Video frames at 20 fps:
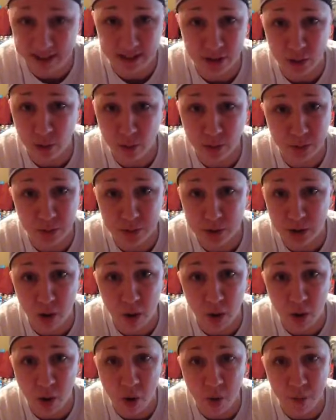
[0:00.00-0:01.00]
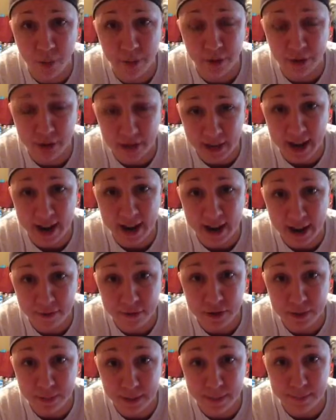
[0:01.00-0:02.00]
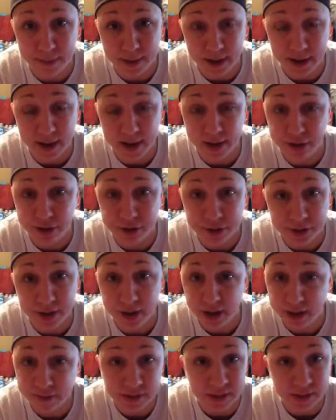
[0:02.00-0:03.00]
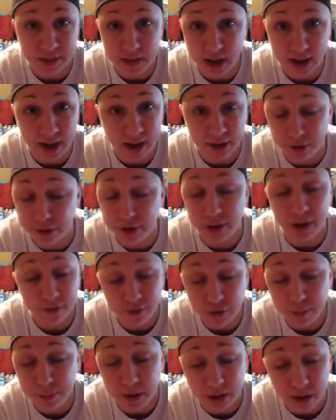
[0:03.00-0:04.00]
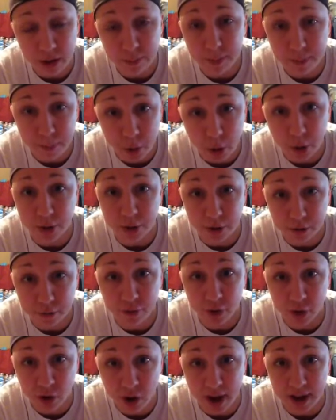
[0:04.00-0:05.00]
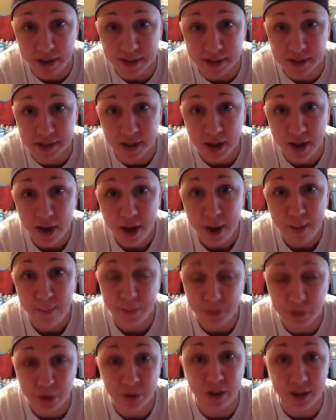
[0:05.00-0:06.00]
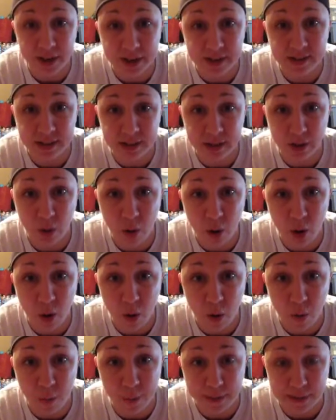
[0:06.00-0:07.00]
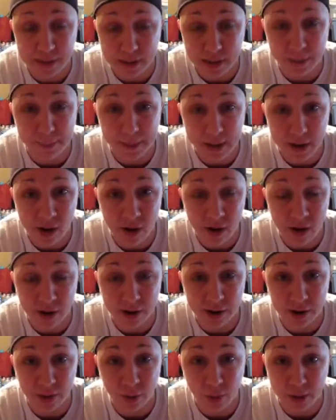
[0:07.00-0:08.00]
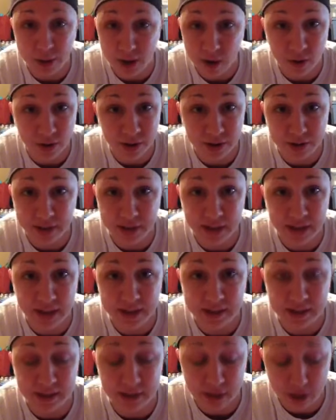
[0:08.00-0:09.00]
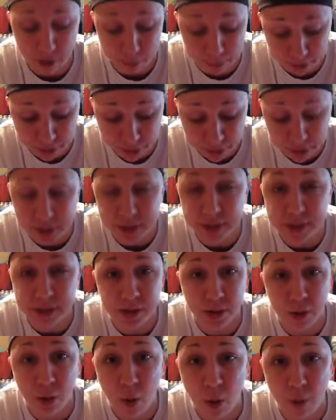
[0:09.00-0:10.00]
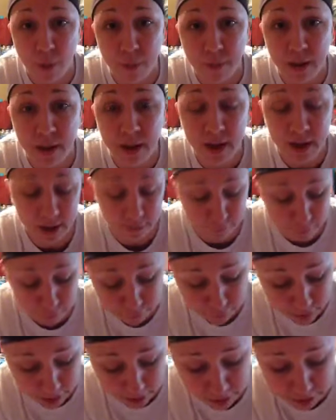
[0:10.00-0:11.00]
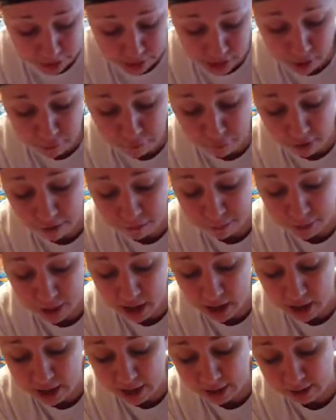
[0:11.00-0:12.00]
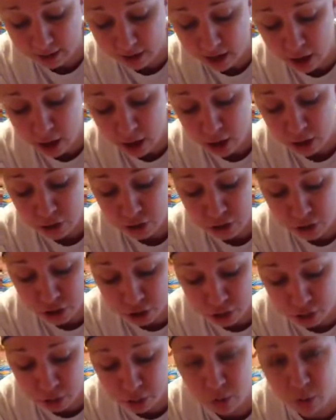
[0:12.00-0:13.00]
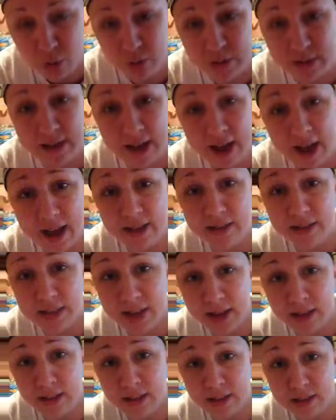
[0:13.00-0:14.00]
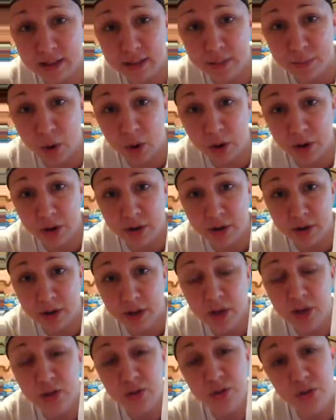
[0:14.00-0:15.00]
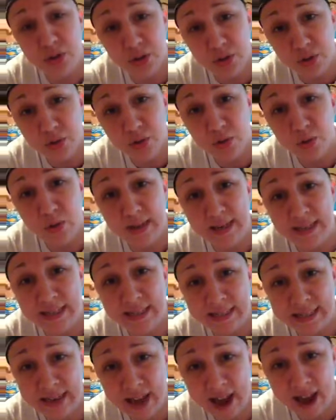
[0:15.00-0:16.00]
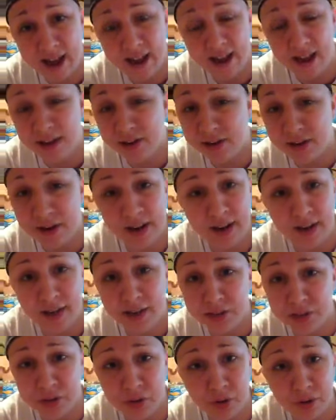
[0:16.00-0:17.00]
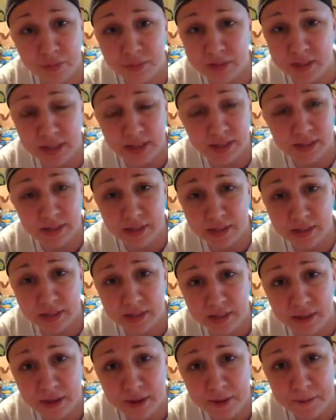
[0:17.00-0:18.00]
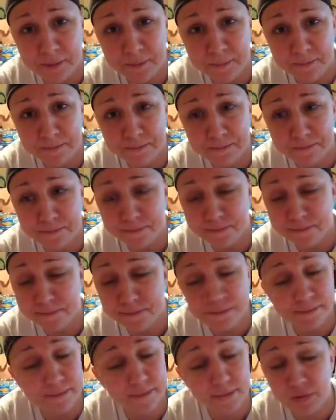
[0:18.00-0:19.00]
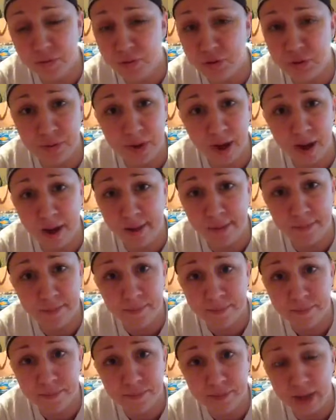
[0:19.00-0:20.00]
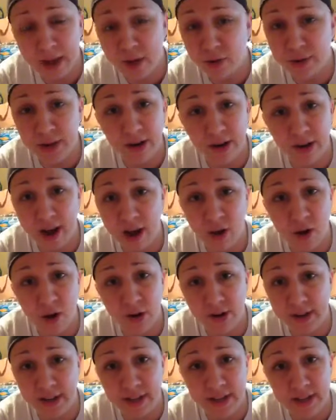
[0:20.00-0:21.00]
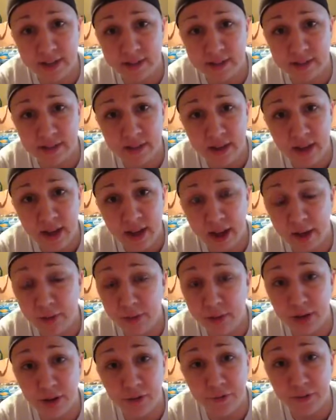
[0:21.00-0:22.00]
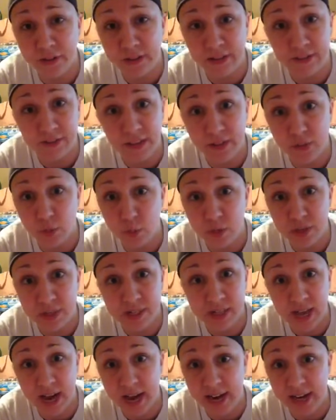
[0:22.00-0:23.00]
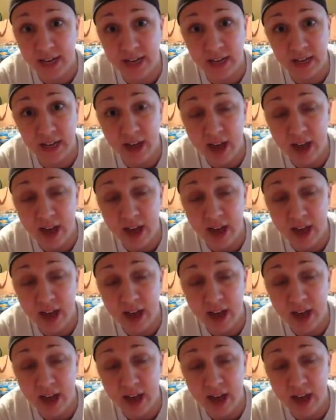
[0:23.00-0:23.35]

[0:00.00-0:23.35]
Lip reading: don't lose all hope. You're going to have to be beheaded. You're going to have to die. You're going to have to become a martyr for Christ. But there is still hope. It's going to be hard, way harder than it is now, but there is still hope. If you find yourself left behind, do not take this mark. Do not, under any circumstances, do not. I don't care how hard it gets. I don't care if you're living in the woods hiding.